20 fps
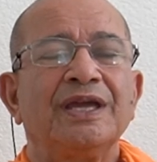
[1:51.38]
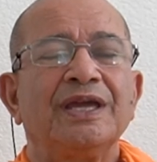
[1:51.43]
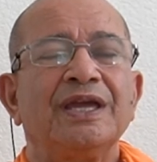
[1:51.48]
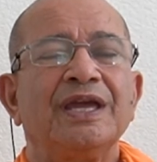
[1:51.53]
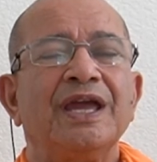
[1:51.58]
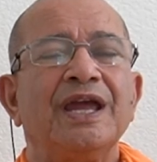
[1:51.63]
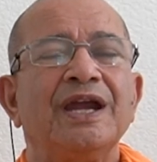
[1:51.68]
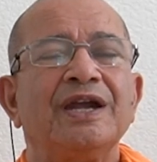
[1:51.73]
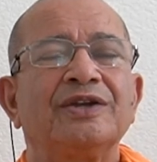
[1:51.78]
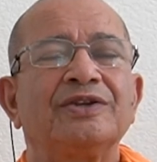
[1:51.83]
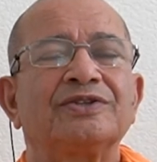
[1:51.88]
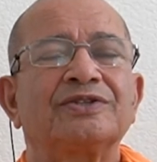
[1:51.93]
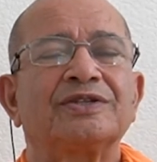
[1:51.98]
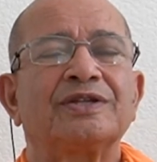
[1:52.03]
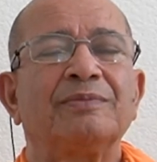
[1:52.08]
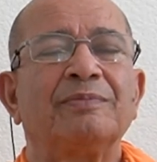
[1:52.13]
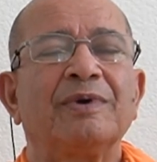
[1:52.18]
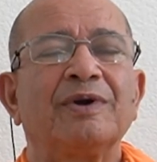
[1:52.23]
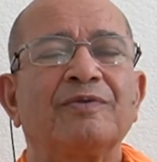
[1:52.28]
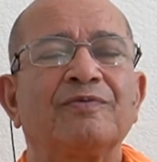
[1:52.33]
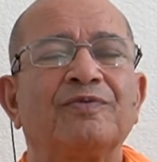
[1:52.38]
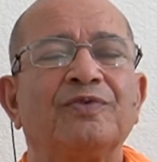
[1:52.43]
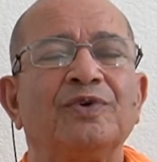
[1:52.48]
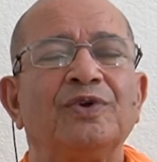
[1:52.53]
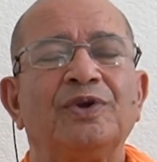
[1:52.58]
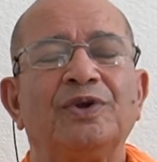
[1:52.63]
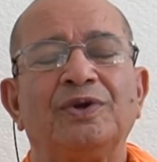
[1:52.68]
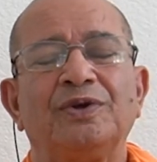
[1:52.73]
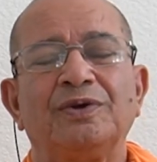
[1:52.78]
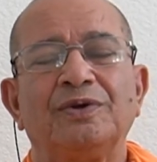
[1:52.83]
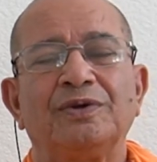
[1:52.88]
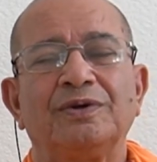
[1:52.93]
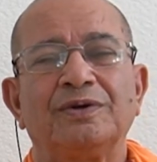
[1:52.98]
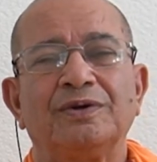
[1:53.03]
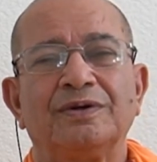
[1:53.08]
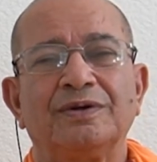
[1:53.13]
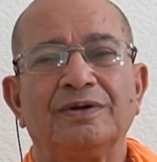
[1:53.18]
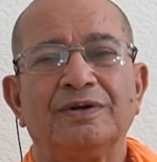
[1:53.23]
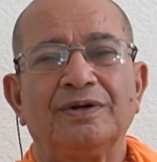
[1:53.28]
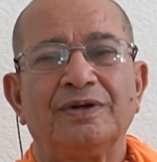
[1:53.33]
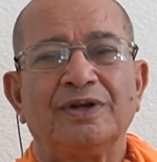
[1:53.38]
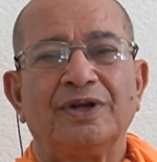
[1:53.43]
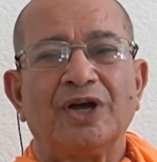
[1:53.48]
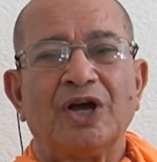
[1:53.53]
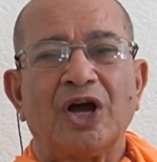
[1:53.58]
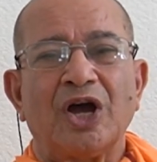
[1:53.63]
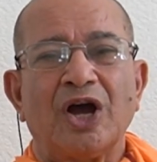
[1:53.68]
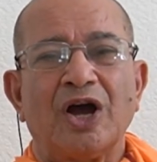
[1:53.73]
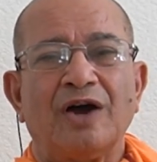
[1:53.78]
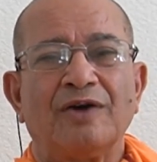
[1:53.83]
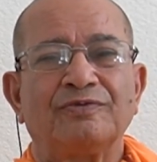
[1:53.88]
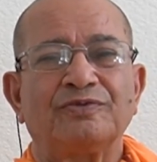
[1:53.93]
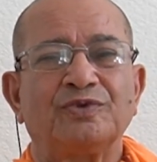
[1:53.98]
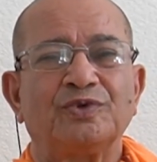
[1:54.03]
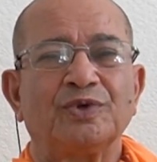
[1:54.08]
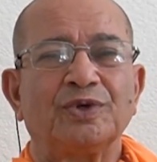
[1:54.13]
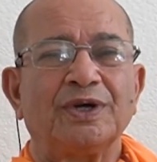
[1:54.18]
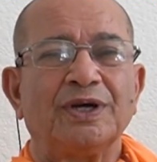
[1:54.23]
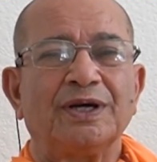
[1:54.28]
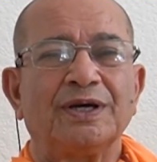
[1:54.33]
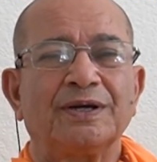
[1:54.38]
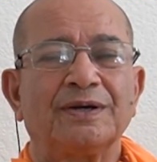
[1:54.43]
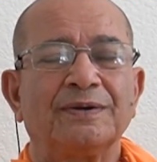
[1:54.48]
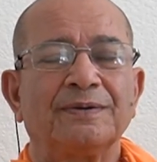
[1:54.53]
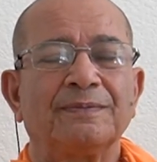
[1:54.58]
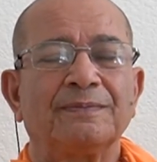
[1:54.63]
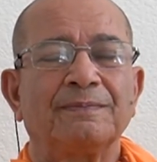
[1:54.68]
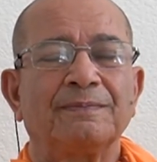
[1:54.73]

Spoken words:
ate stomach full of sugar.